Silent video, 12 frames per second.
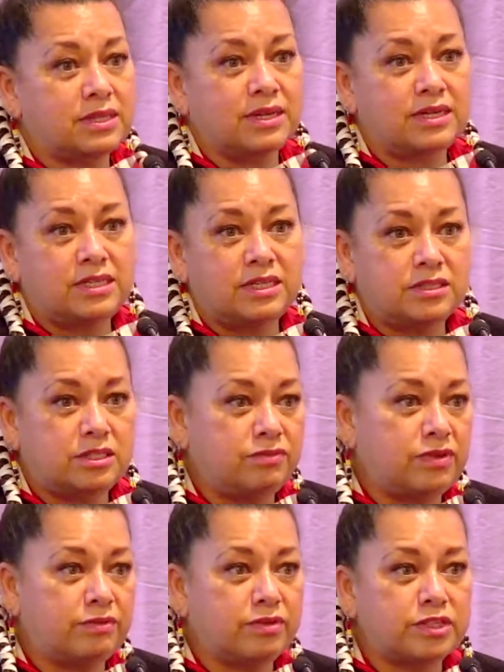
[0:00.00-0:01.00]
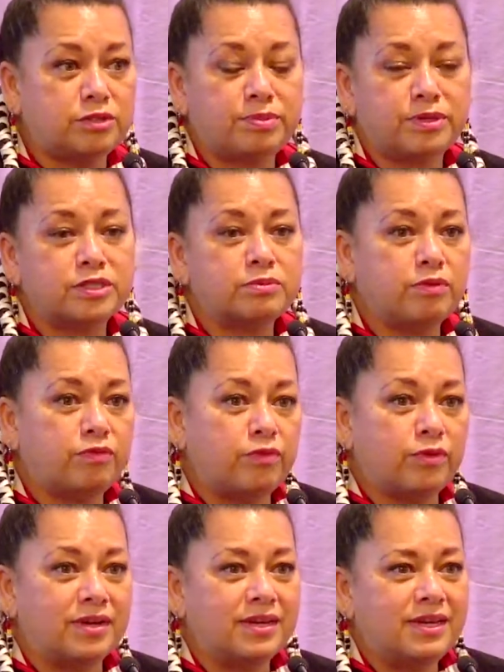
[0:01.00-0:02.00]
and ideas you've never experienced
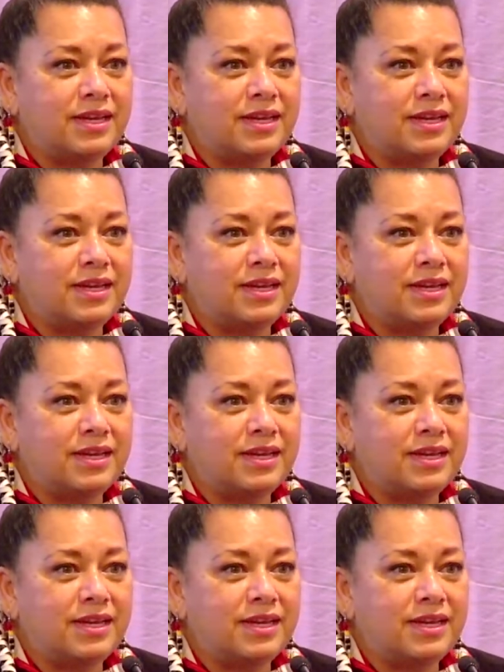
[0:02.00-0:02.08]
before,